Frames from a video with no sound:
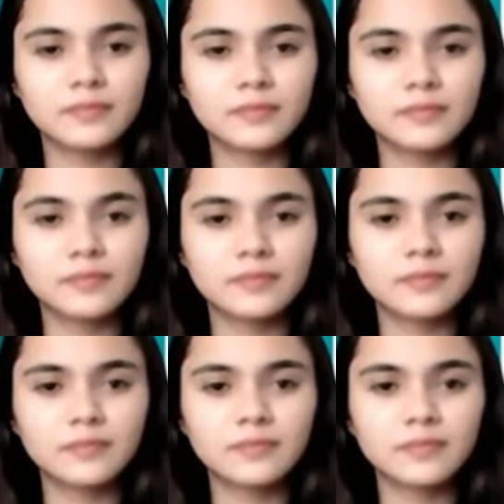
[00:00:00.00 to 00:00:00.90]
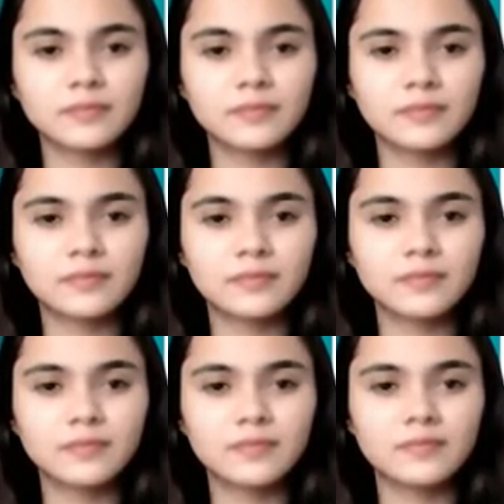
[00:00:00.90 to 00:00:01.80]

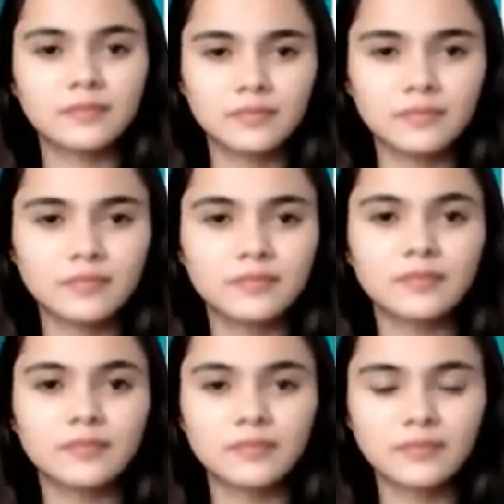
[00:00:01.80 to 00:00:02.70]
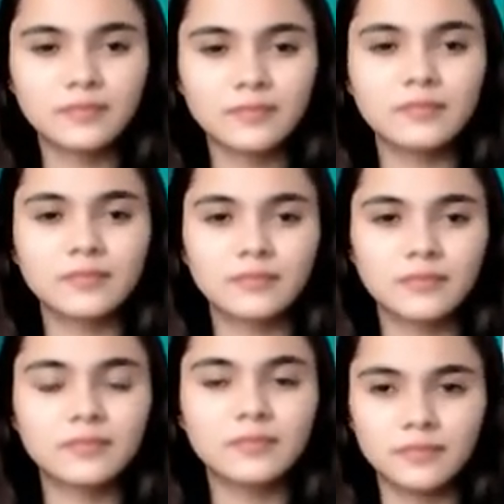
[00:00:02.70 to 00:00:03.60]

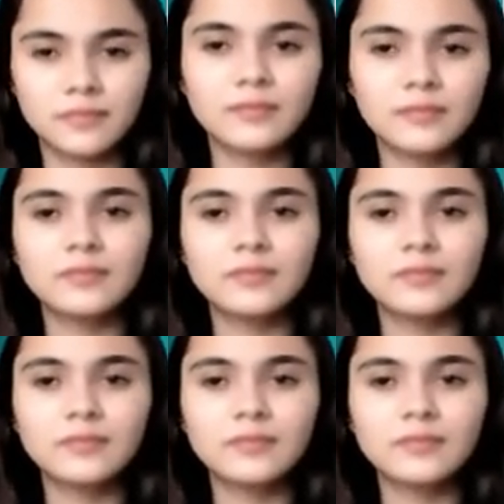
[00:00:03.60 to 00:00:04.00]
(silent)